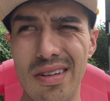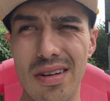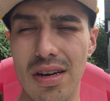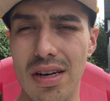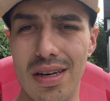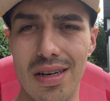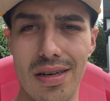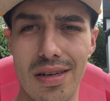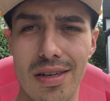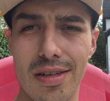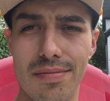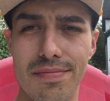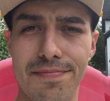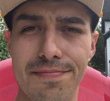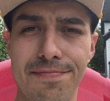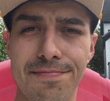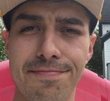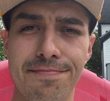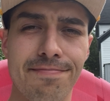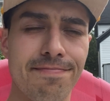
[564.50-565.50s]
But
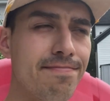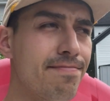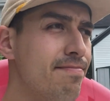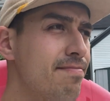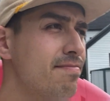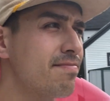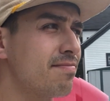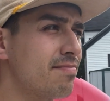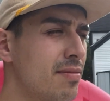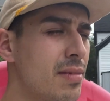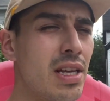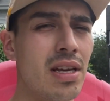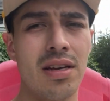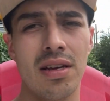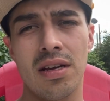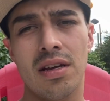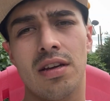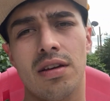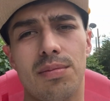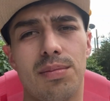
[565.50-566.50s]

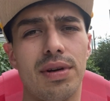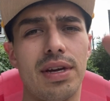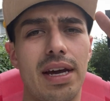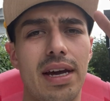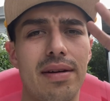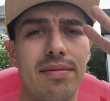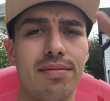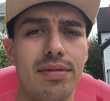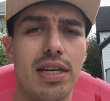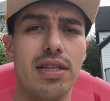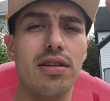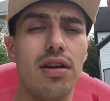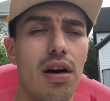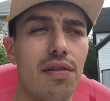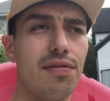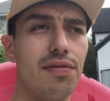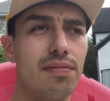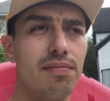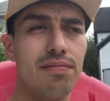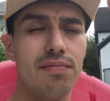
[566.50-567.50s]
yeah, that's all
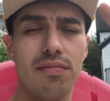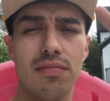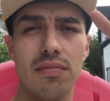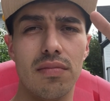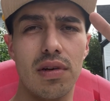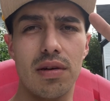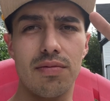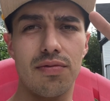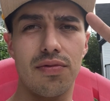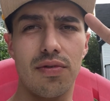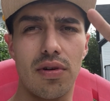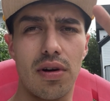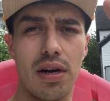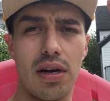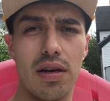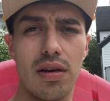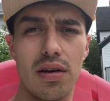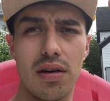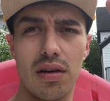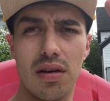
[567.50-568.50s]
before
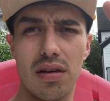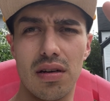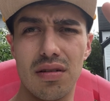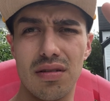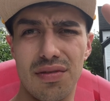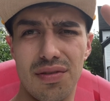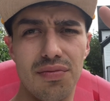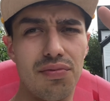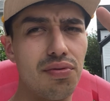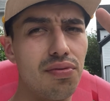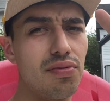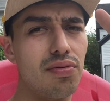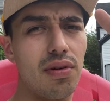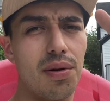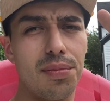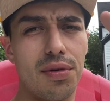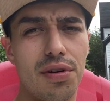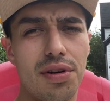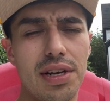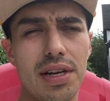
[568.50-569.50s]

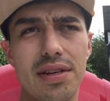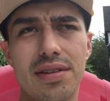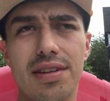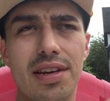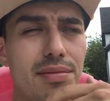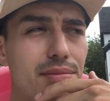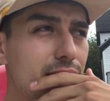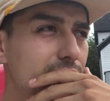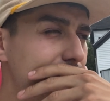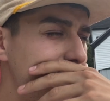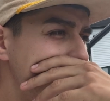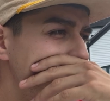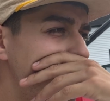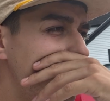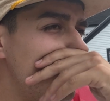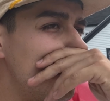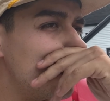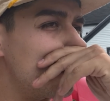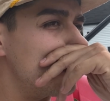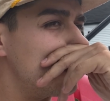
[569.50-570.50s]
I'm already at 10 minutes,
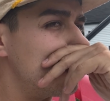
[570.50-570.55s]
dog.